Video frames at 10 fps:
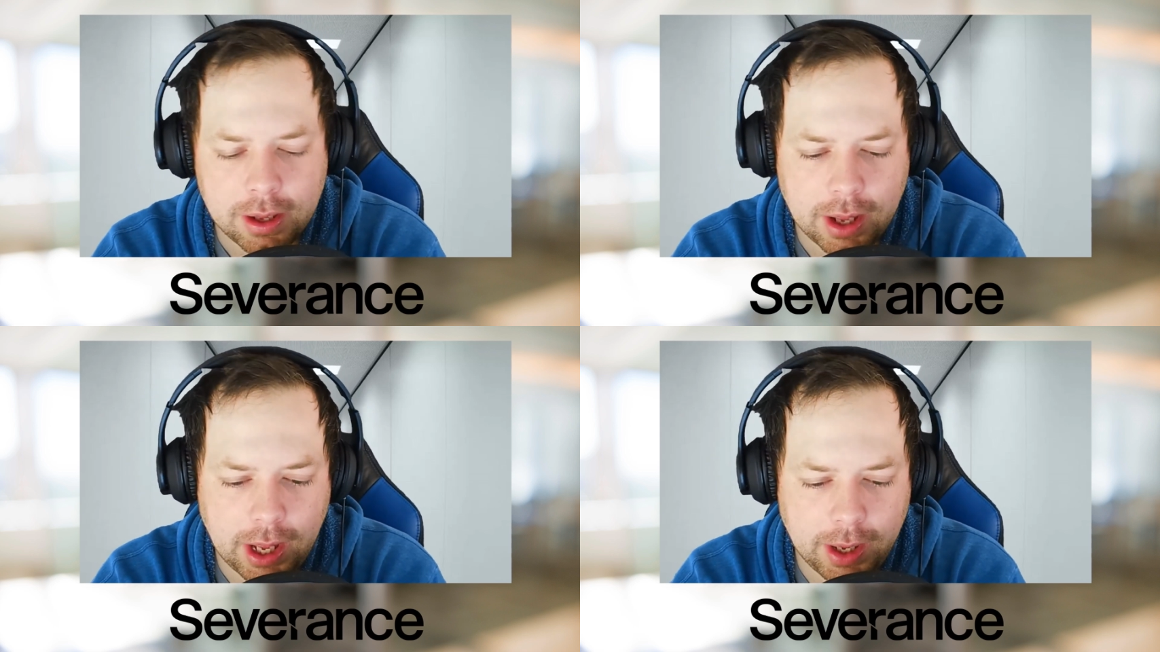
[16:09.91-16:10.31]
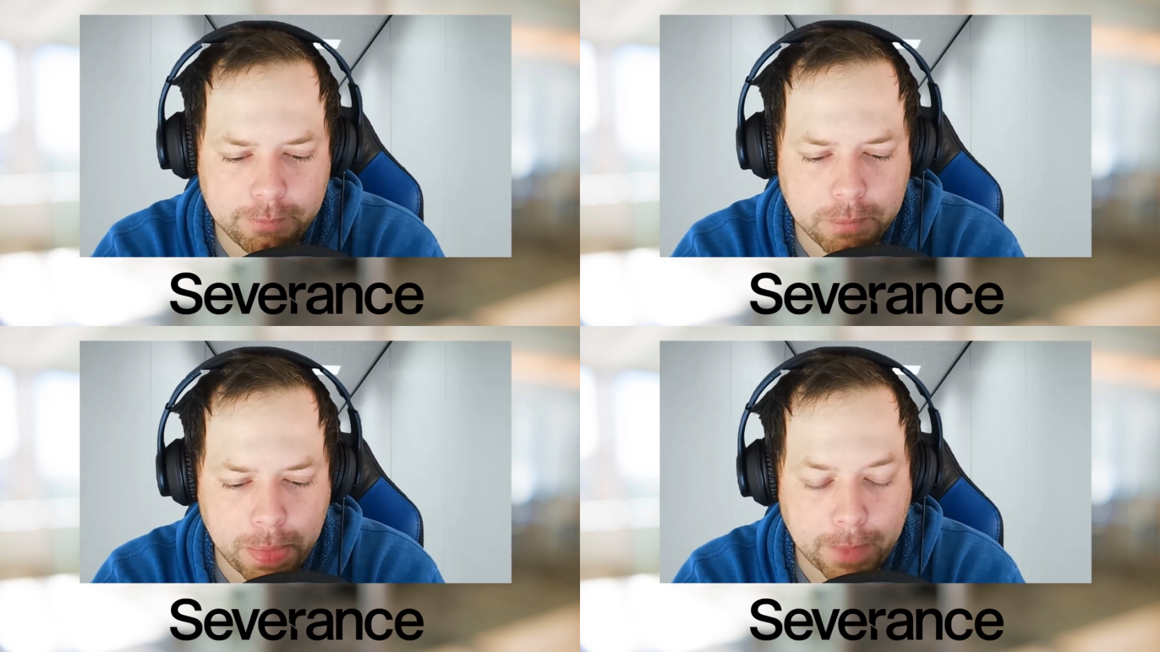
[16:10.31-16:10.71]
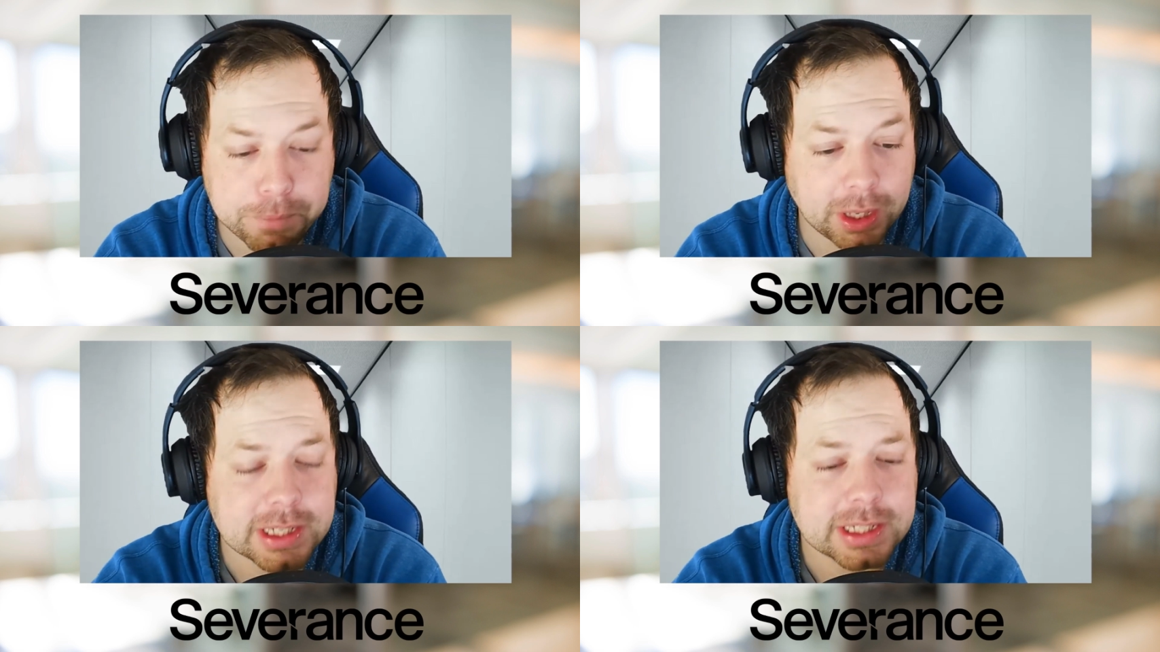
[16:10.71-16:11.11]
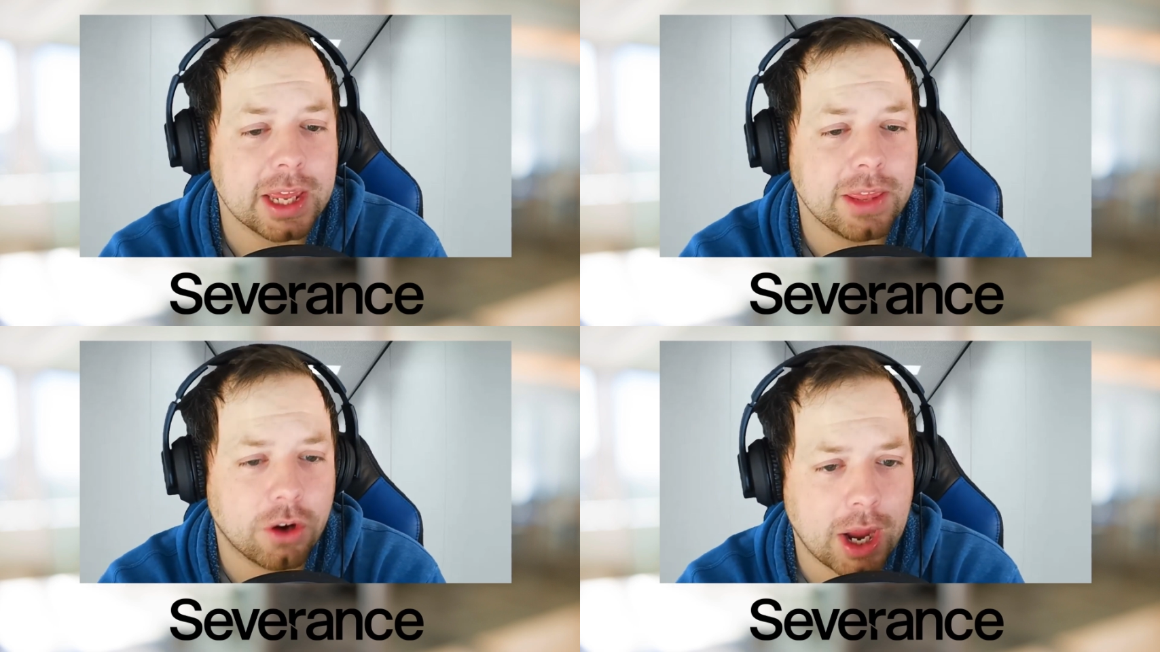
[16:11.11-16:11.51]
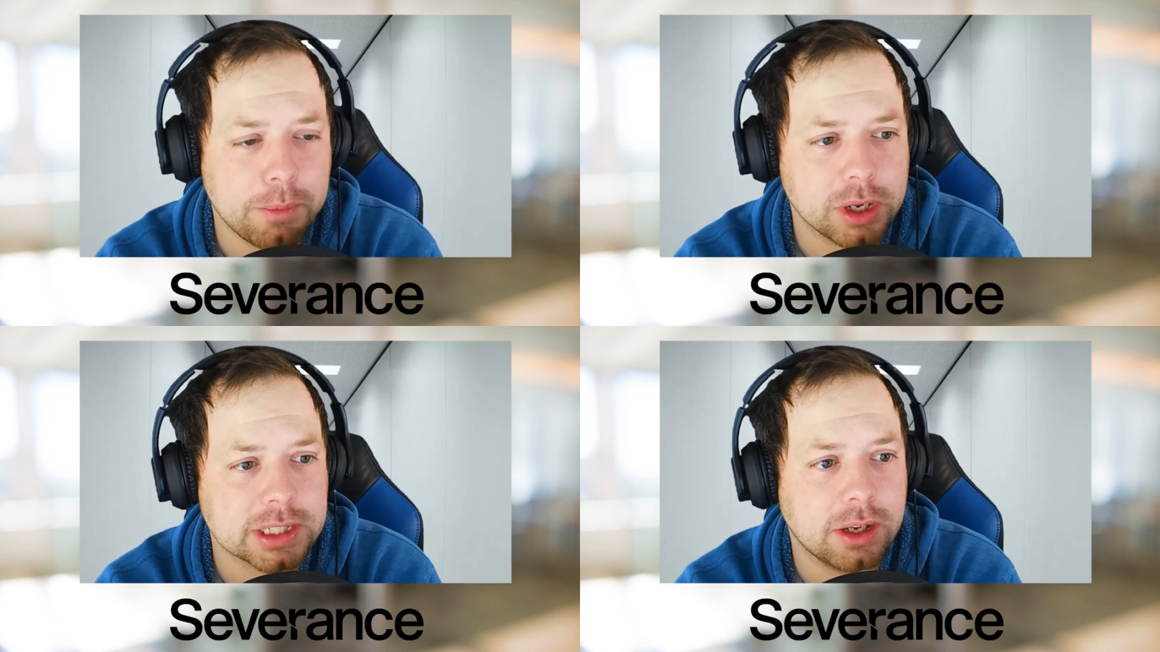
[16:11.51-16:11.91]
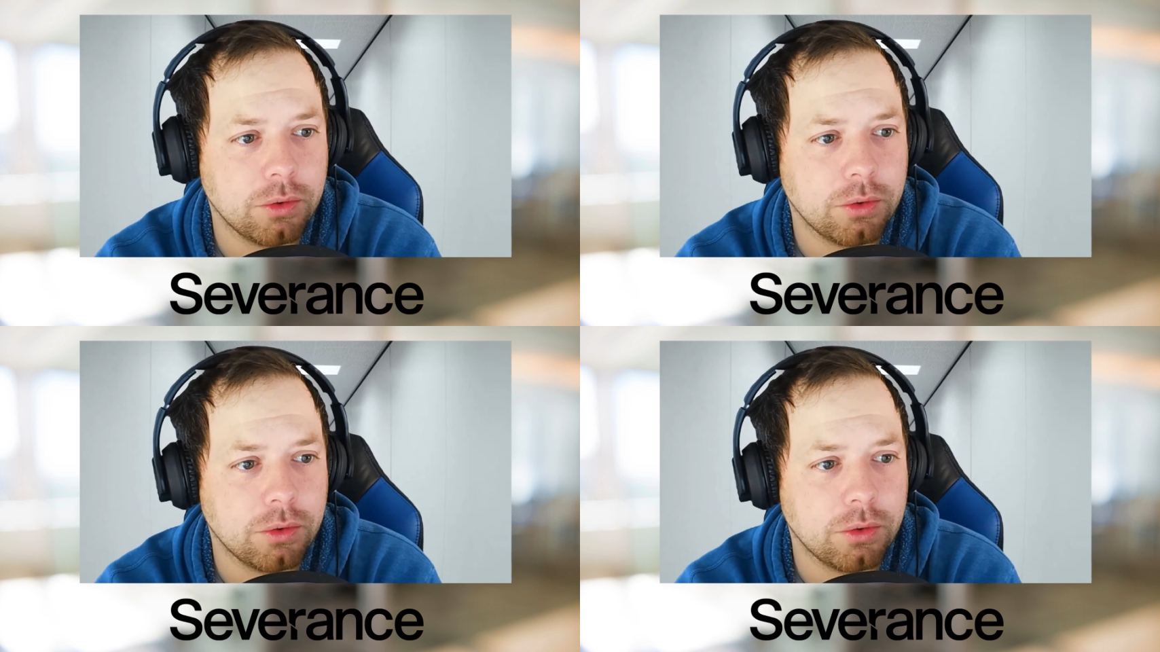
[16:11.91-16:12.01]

But let's say they're able to